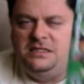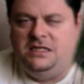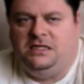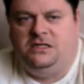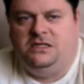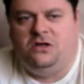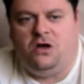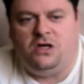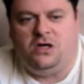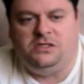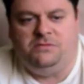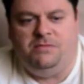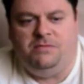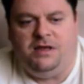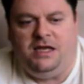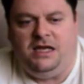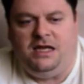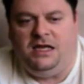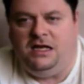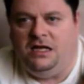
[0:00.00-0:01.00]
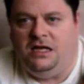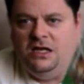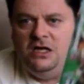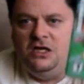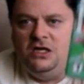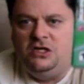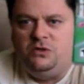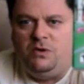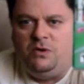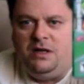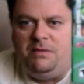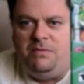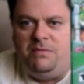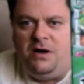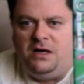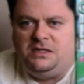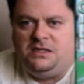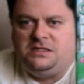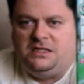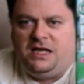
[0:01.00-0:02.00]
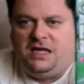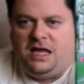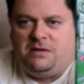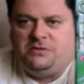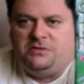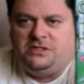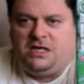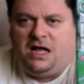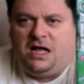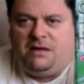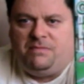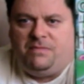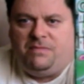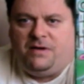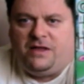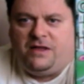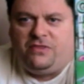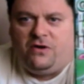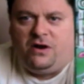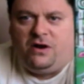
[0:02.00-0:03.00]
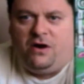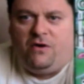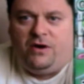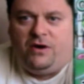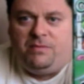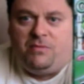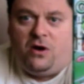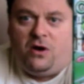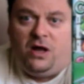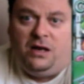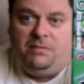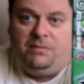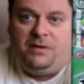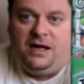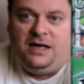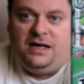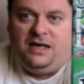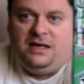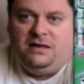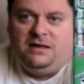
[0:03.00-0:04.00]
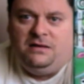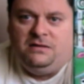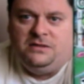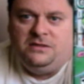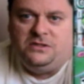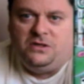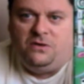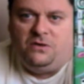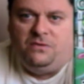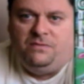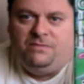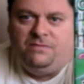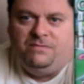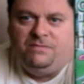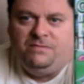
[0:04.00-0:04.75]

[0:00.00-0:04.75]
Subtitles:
It cost me 20 bucks at GameStop. I thought I already bought it, but I didn't. So,